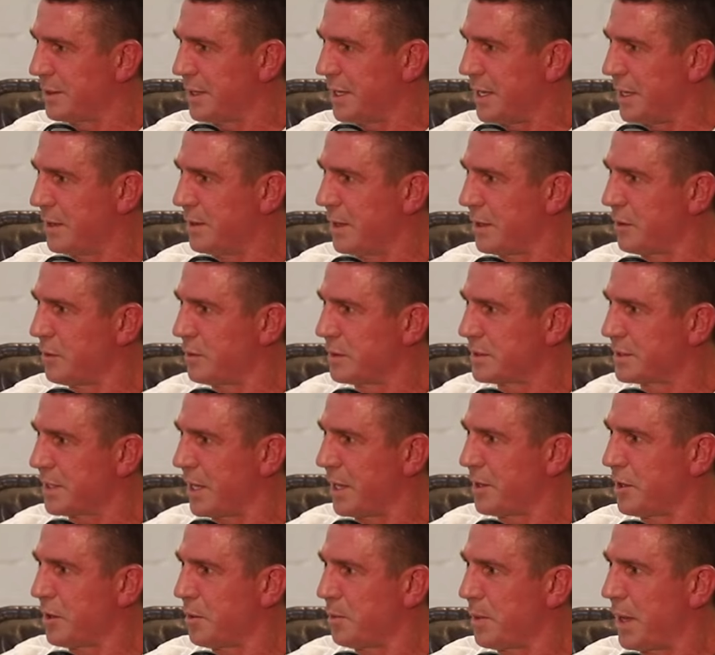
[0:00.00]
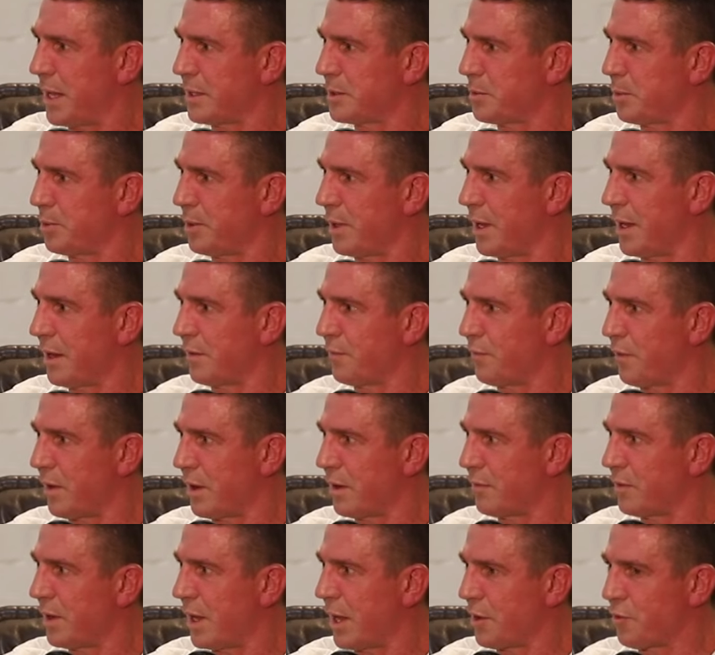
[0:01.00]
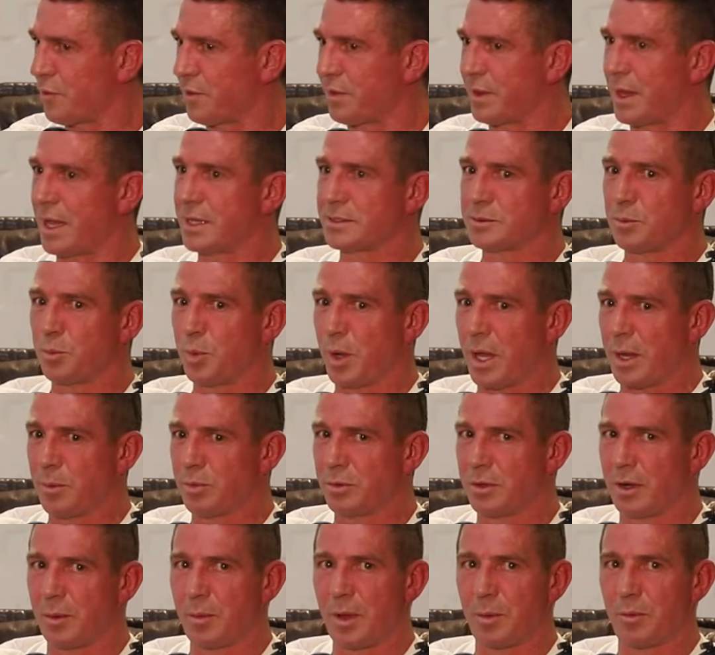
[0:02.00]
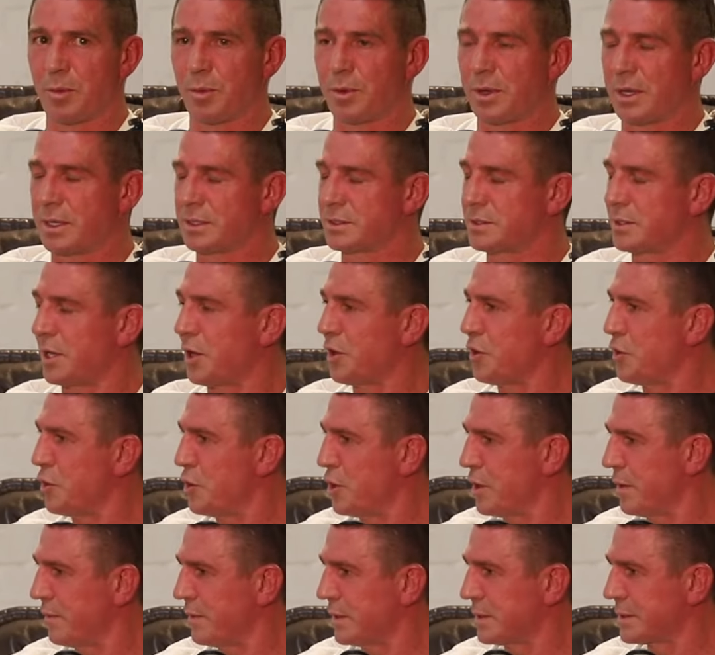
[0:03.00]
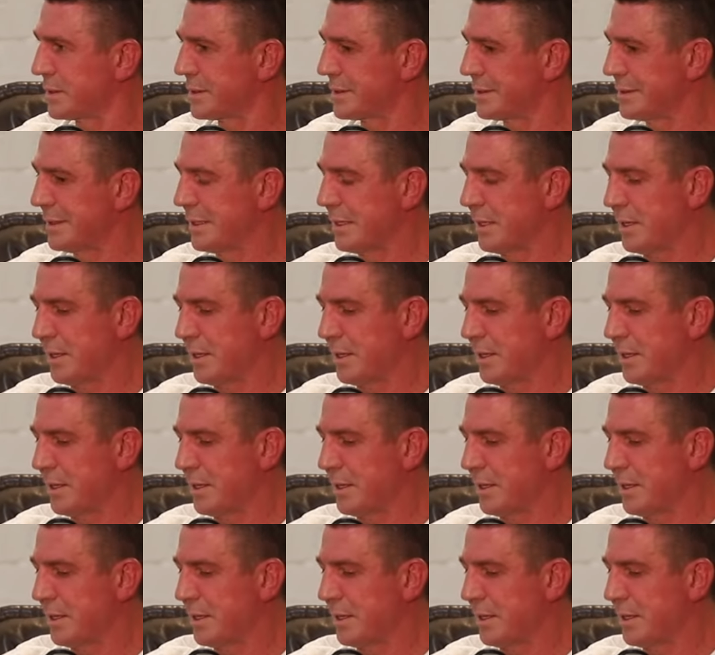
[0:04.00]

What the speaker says: kid, and then all of a sudden you're about to play in front of 100,000 people. I remember being so nervous.